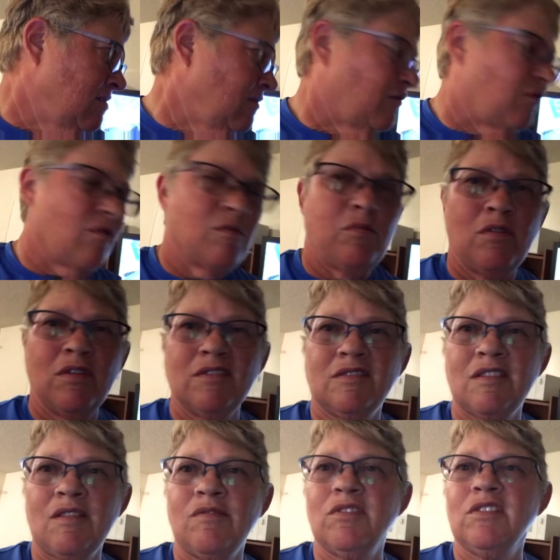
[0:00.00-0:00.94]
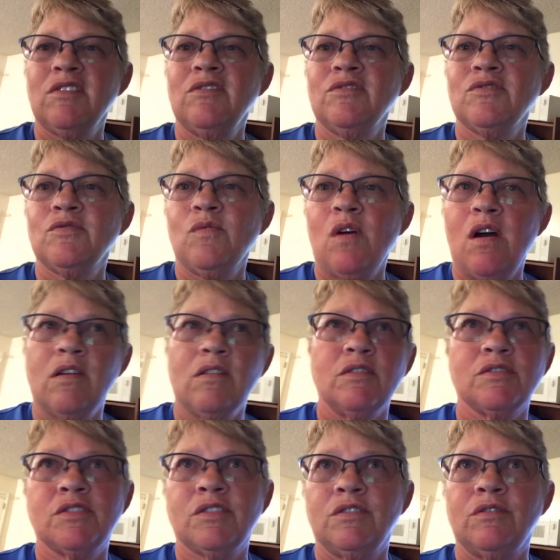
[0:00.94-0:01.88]
4.7 liters of
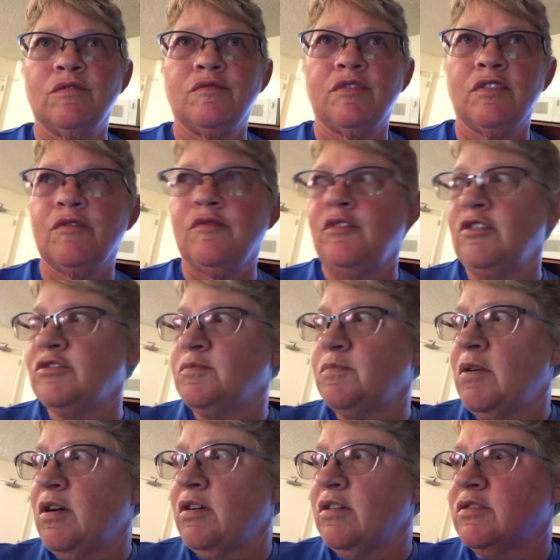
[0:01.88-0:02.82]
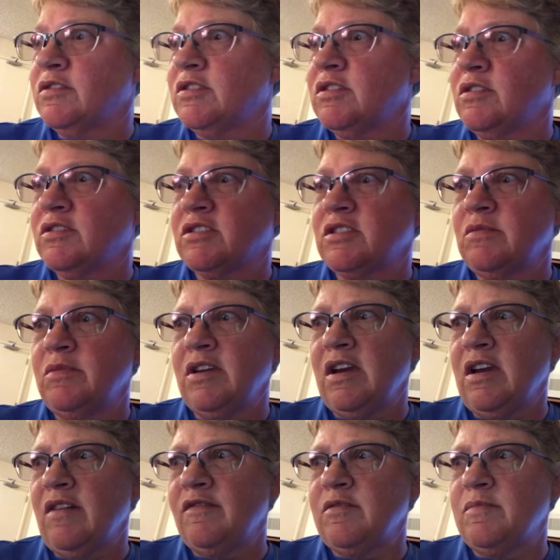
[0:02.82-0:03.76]
water too for the first part. So it's going to be
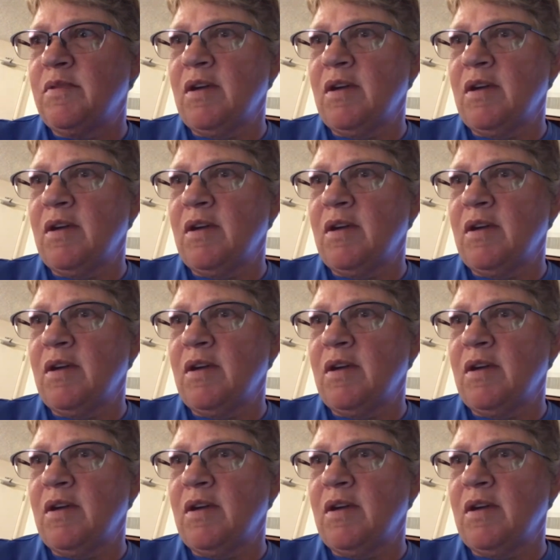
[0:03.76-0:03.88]
a heavy